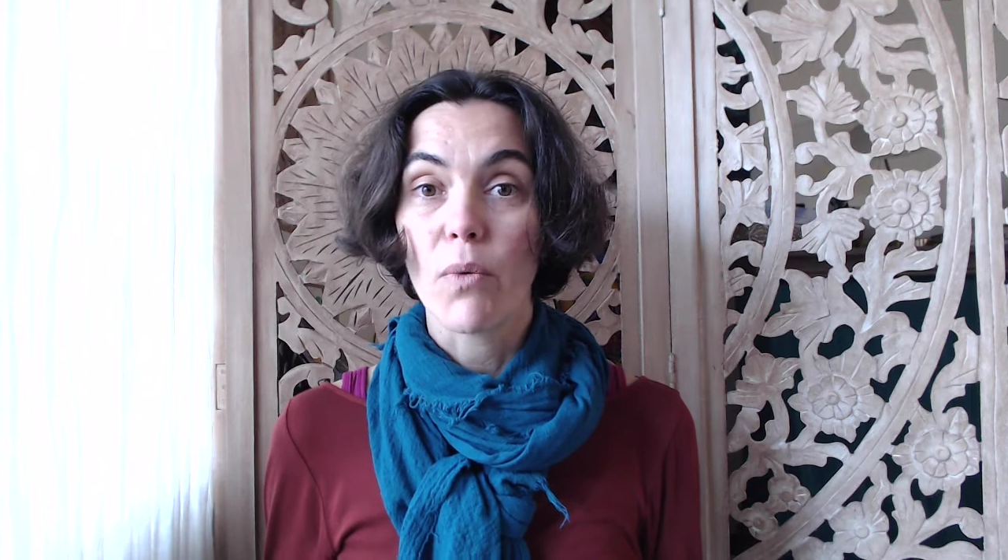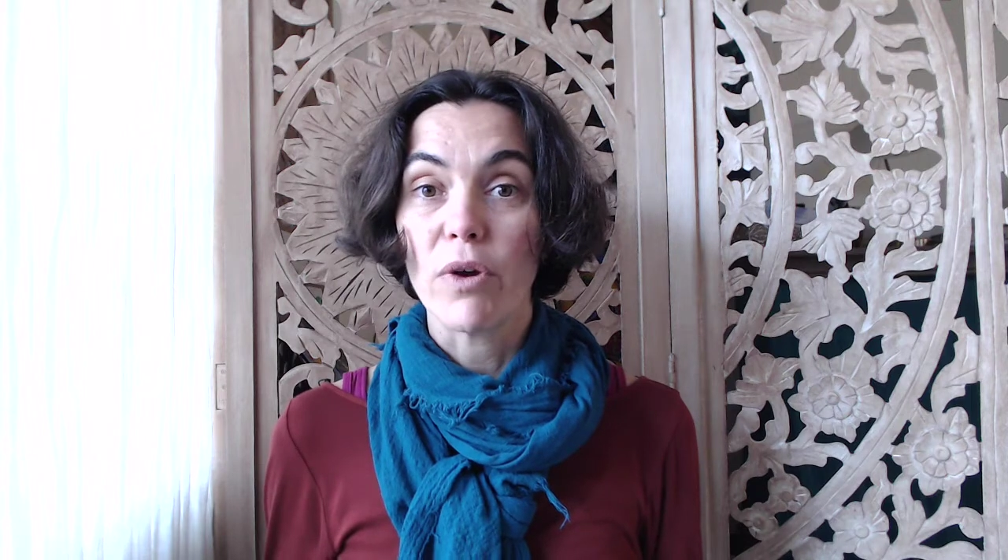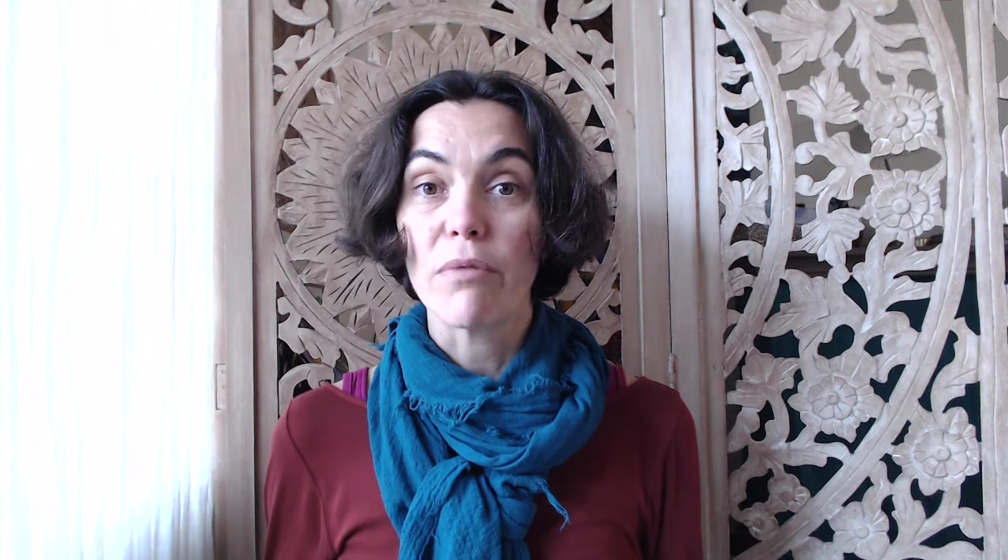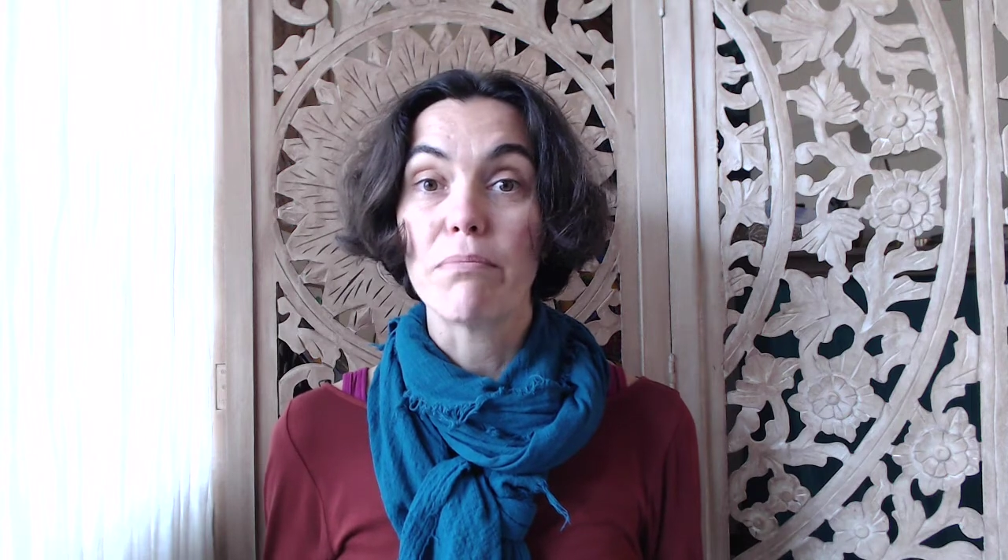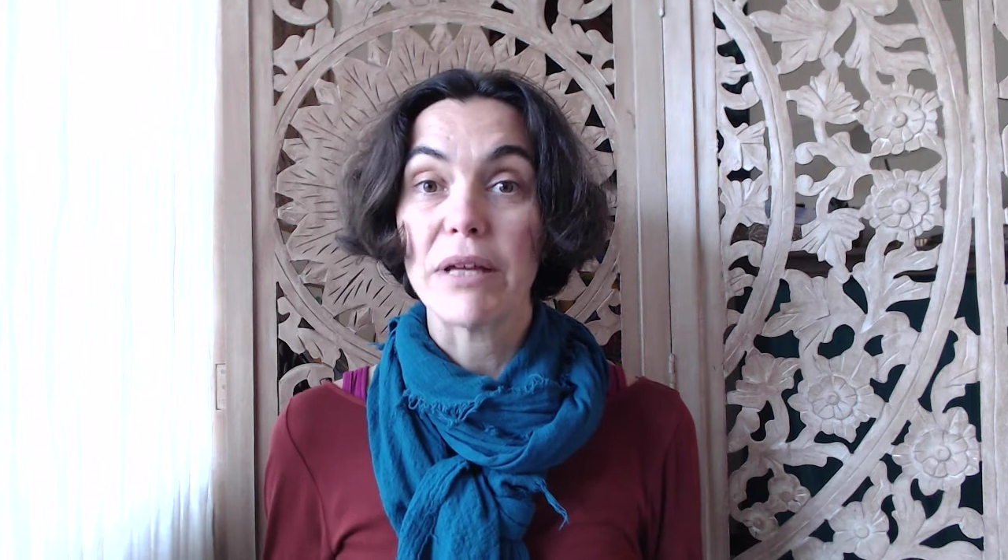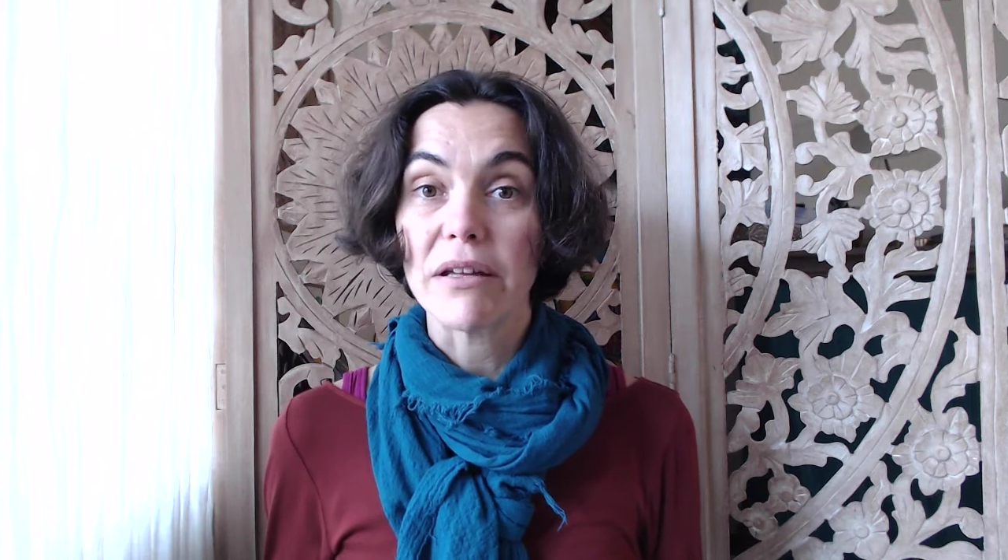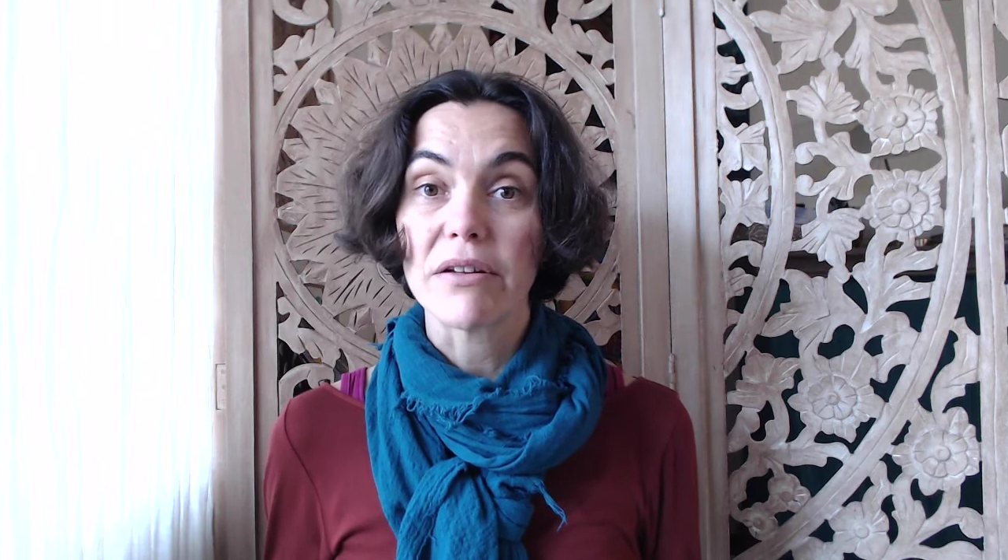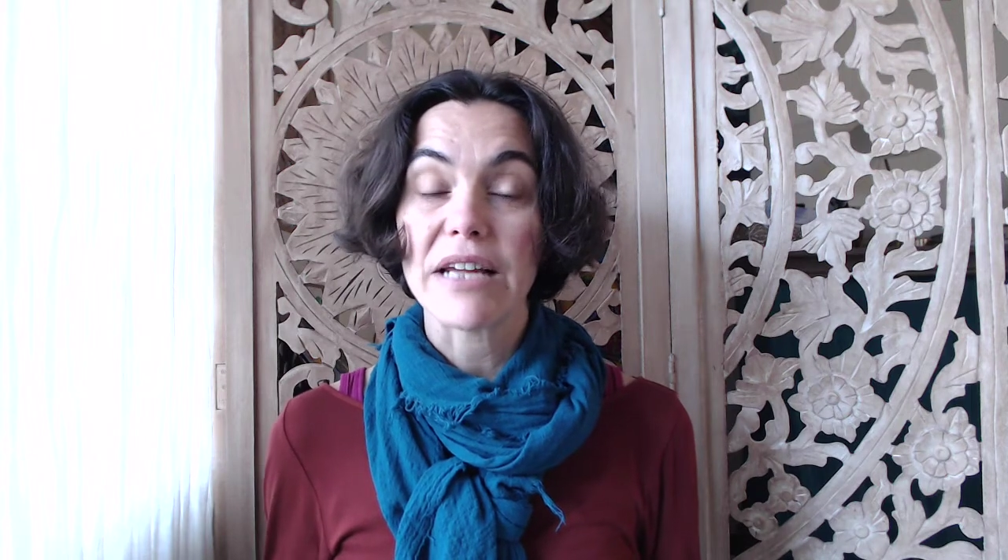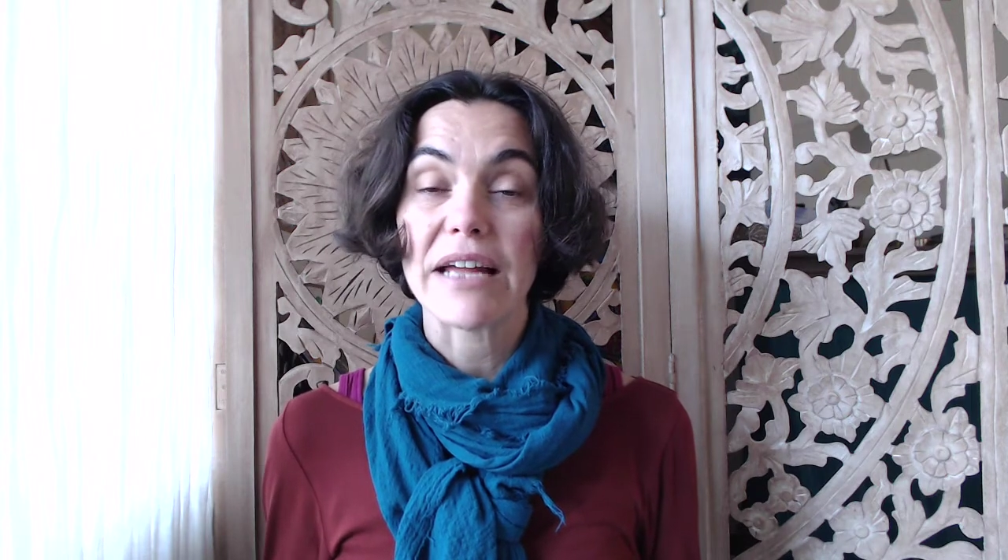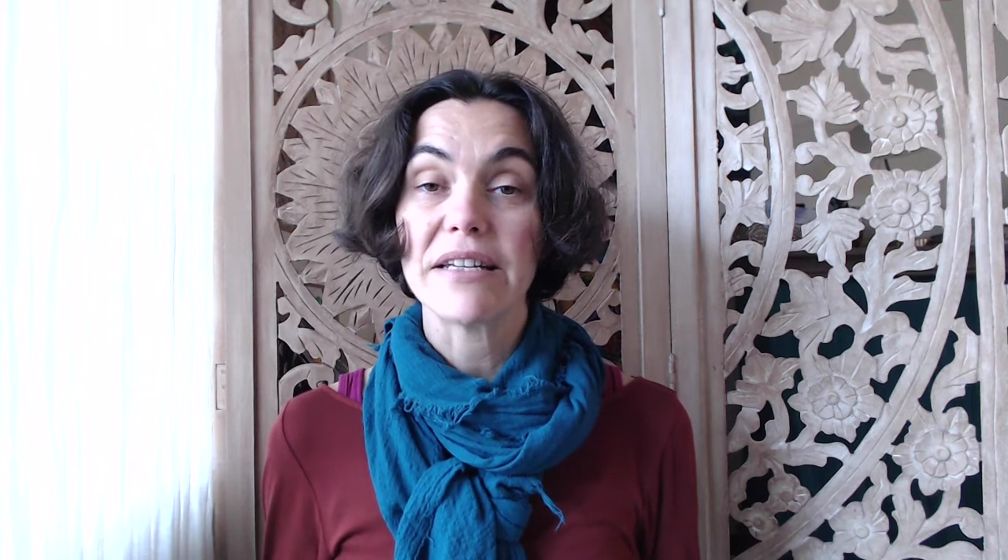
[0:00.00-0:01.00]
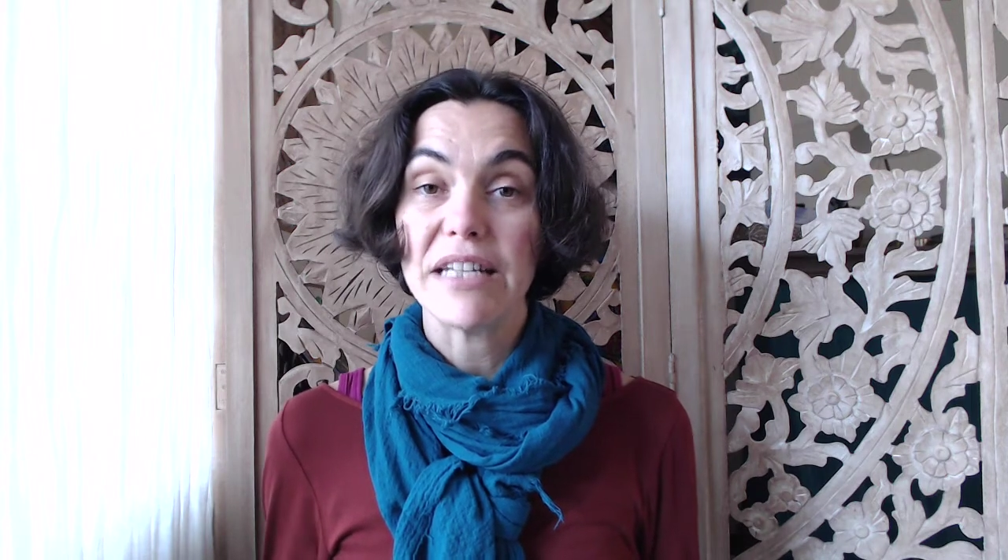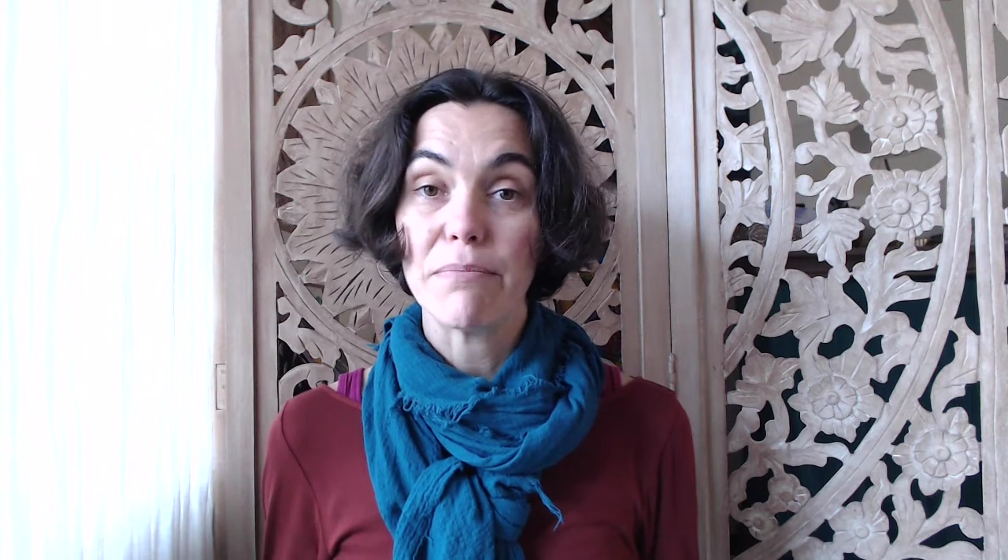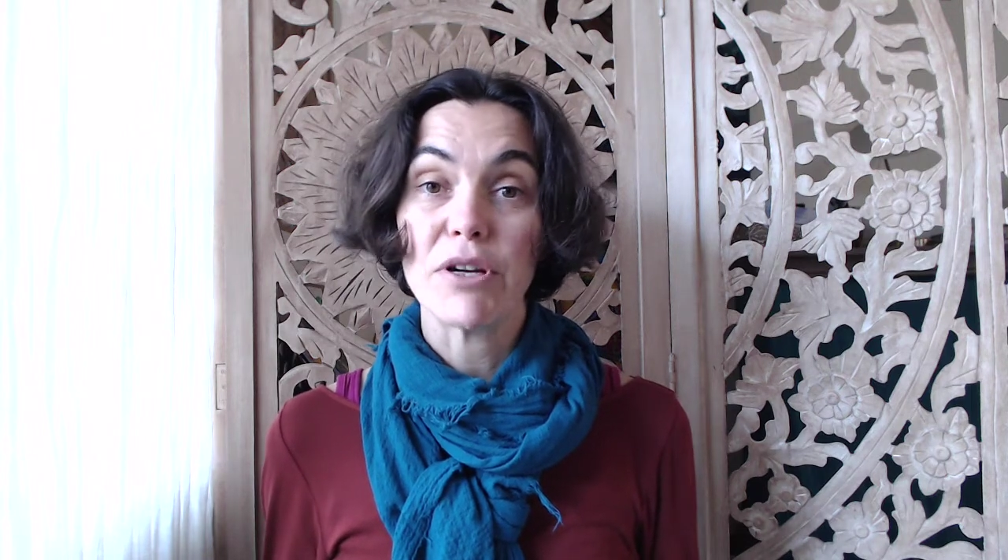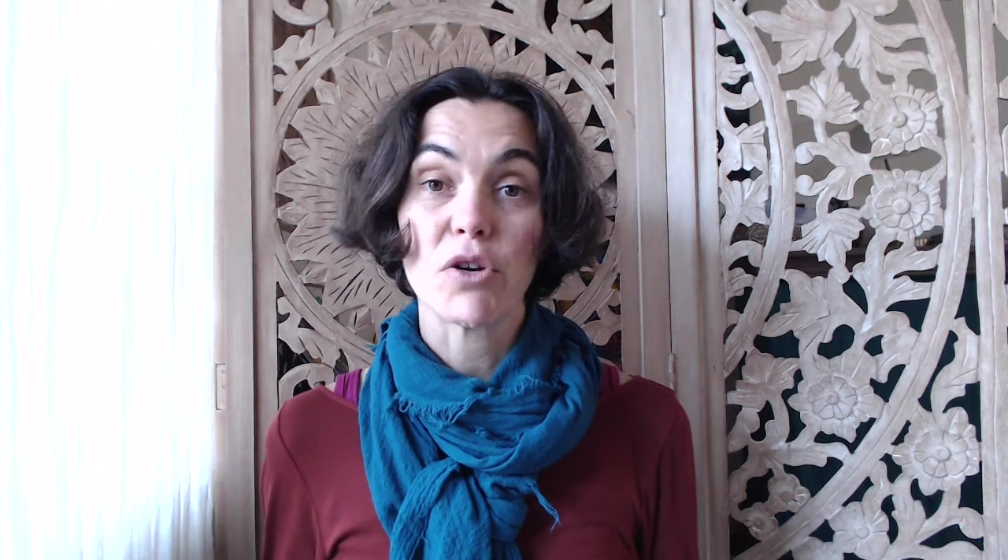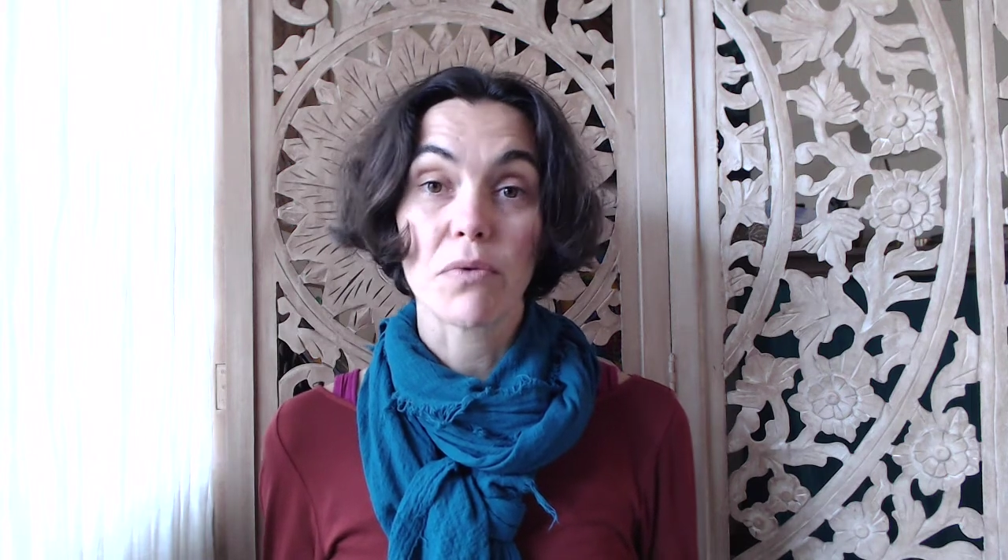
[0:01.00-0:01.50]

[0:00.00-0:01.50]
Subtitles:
will build and deepen